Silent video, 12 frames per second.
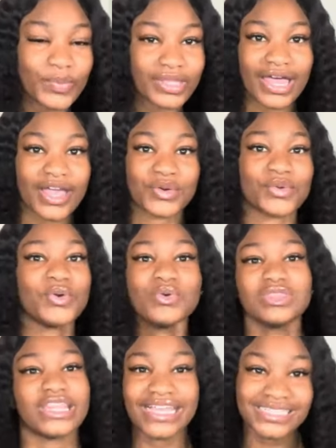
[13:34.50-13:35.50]
Like,
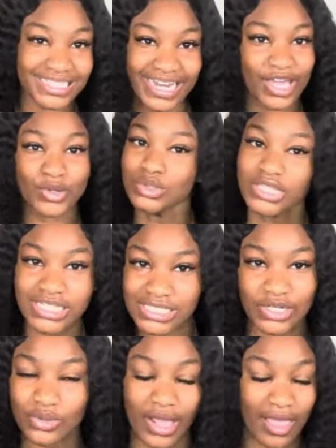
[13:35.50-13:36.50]
who thinks of that? Who thinks to
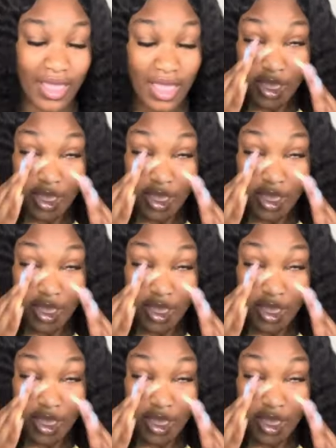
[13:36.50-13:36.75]
do that?